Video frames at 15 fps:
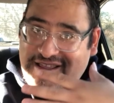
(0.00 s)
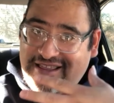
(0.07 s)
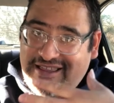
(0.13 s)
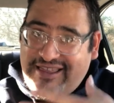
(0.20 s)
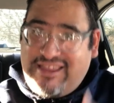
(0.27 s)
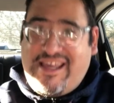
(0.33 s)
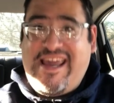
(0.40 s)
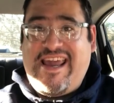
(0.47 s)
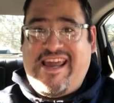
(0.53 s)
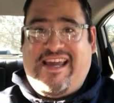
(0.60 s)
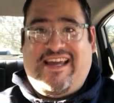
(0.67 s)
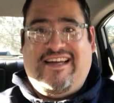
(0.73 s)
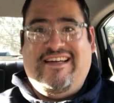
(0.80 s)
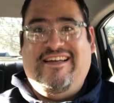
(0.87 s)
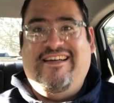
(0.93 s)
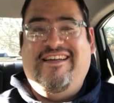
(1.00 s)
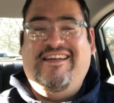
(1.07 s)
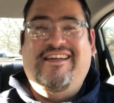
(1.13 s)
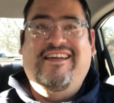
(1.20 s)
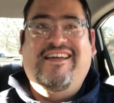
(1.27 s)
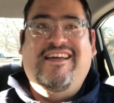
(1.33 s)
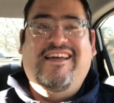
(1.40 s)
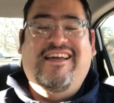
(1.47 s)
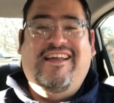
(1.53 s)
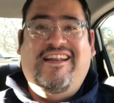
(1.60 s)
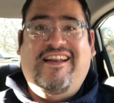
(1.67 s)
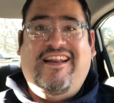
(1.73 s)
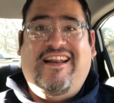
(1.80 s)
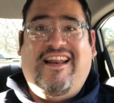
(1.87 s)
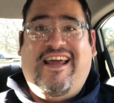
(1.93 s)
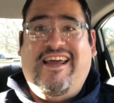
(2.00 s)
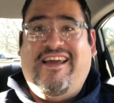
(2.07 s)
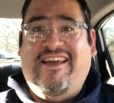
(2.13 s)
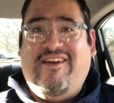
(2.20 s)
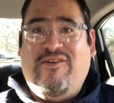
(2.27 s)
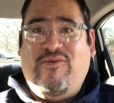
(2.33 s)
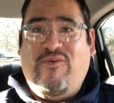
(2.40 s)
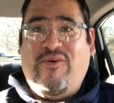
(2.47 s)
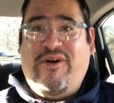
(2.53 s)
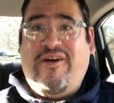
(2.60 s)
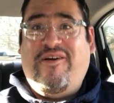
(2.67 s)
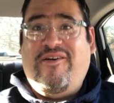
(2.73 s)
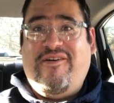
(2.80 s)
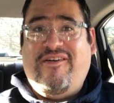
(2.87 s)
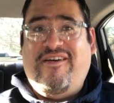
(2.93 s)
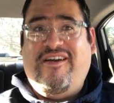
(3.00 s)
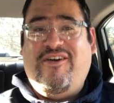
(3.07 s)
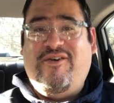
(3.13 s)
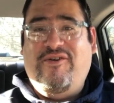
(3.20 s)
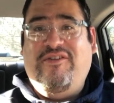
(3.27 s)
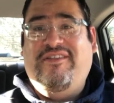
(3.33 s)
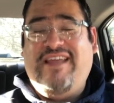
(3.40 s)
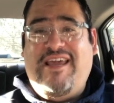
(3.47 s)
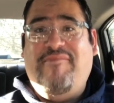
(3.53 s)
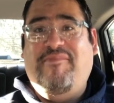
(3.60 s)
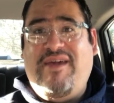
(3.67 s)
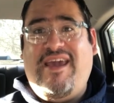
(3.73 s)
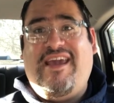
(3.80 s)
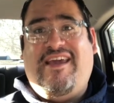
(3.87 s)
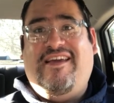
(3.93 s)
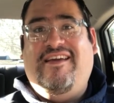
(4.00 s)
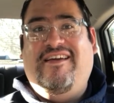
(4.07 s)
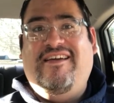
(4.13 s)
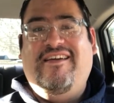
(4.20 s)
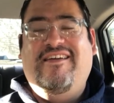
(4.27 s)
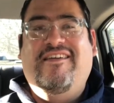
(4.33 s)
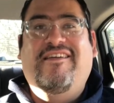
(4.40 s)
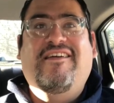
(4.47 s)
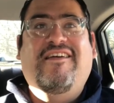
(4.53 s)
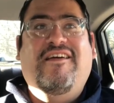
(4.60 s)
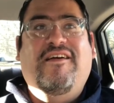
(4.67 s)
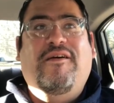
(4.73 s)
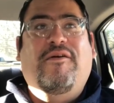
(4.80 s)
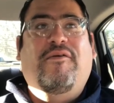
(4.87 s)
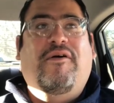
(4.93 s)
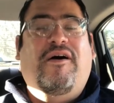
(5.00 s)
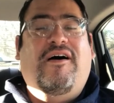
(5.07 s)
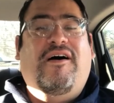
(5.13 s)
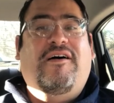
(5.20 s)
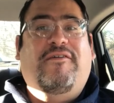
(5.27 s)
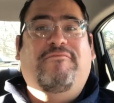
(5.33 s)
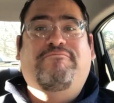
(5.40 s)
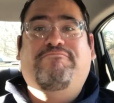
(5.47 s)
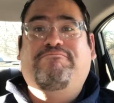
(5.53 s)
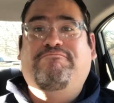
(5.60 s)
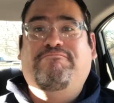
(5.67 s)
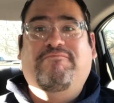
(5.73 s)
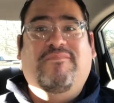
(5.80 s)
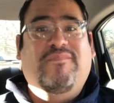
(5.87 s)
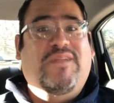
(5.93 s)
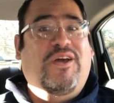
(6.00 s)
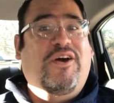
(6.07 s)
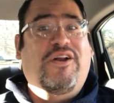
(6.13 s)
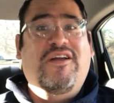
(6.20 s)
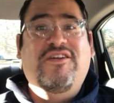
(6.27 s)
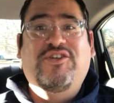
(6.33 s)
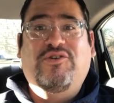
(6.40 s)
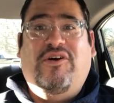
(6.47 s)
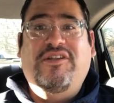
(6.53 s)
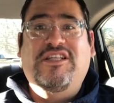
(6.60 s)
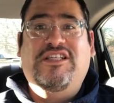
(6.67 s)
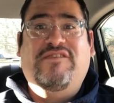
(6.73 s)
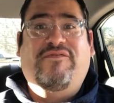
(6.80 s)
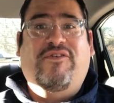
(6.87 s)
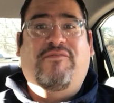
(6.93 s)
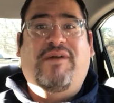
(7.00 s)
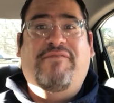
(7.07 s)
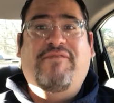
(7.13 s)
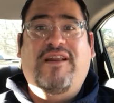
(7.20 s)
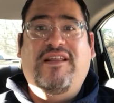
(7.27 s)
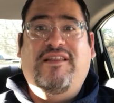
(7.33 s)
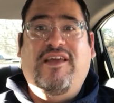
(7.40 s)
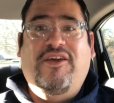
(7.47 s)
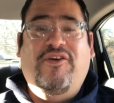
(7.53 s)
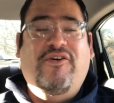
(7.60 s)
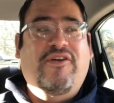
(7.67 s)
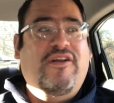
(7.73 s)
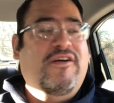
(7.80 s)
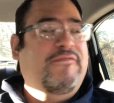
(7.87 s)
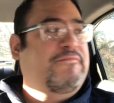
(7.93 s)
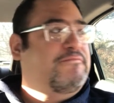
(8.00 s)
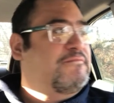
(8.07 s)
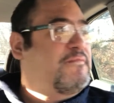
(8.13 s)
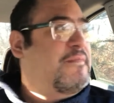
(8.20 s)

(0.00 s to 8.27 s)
think, like, where could they be? You're gonna enjoy this film. I really think you're gonna